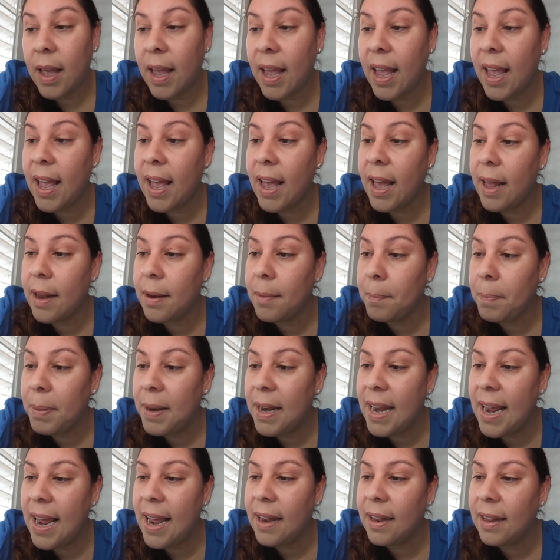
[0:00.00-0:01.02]
and
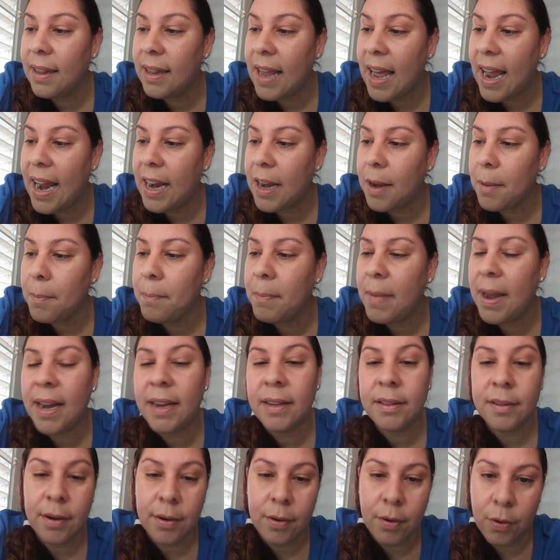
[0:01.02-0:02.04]
plant-like
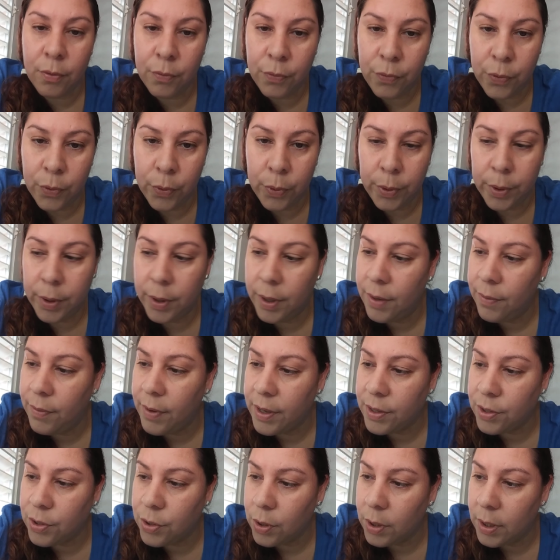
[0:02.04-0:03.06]
make their own food
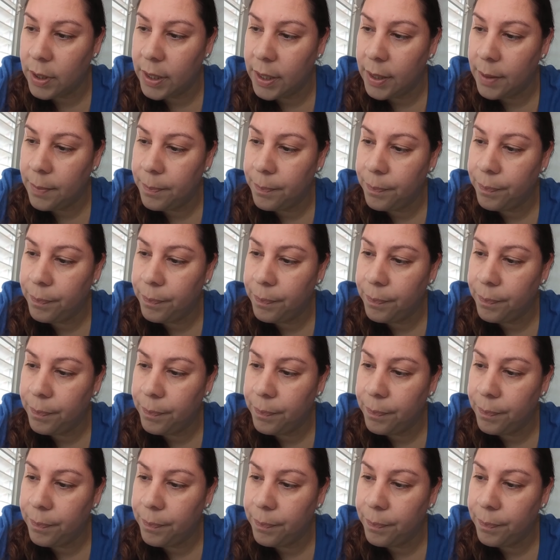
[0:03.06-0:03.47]
eventually